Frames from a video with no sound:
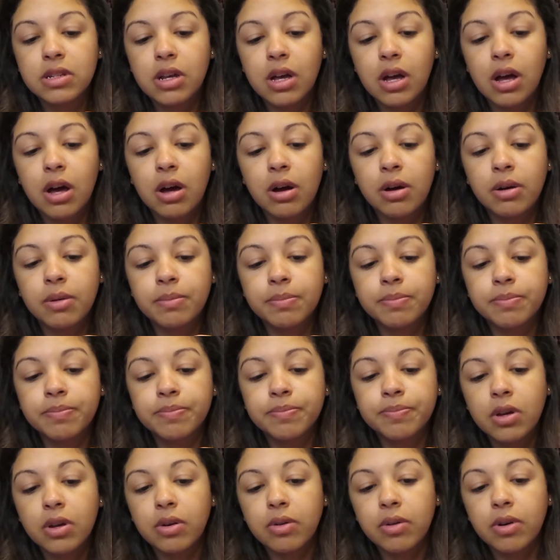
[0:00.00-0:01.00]

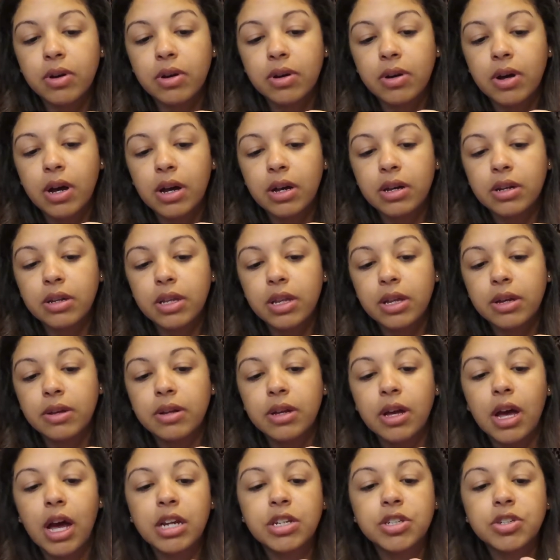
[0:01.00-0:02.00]
Well, yeah,
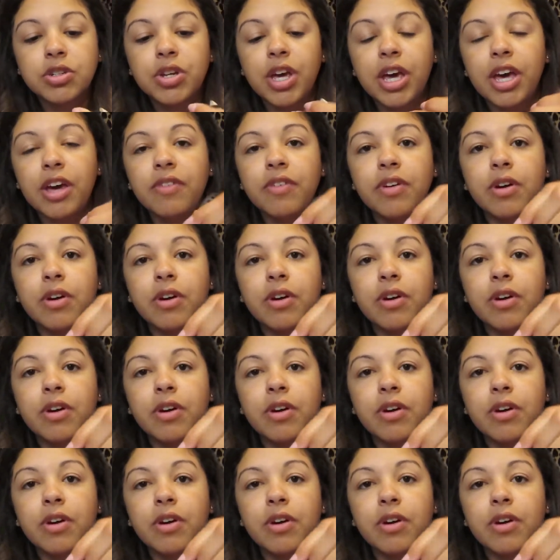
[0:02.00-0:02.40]
I do have